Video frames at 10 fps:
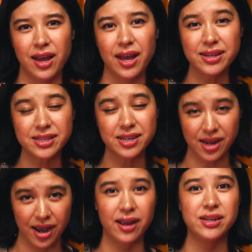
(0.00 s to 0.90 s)
Ed
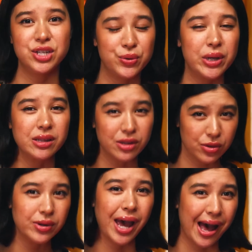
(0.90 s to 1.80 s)
denied doing
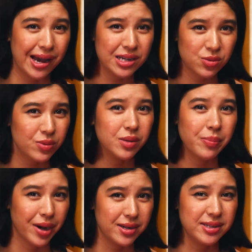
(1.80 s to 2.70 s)
lewd acts with the
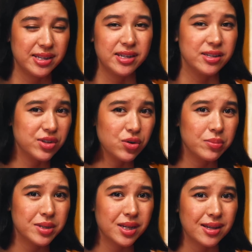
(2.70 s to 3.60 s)
bodies he
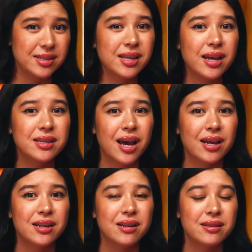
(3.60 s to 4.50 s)
exhumed and said
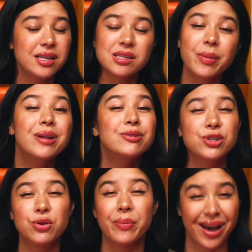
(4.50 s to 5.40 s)
that they smelled
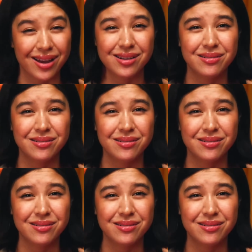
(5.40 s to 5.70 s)
too bad.